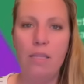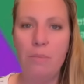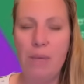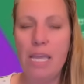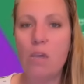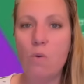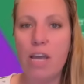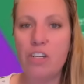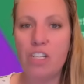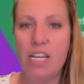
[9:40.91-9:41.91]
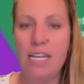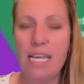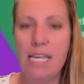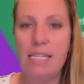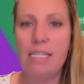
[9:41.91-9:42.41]
the big question
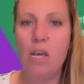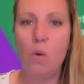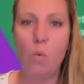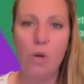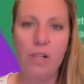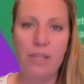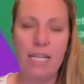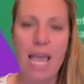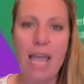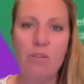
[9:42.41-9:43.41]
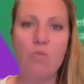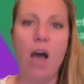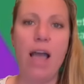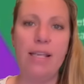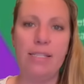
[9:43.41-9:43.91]
is, will the land
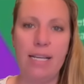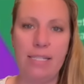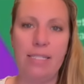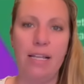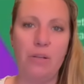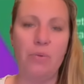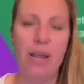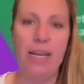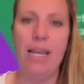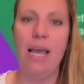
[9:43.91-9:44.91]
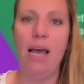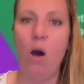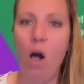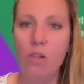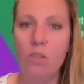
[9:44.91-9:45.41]
rise accelerate
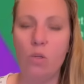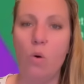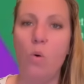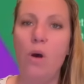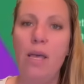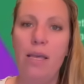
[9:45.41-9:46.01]
also?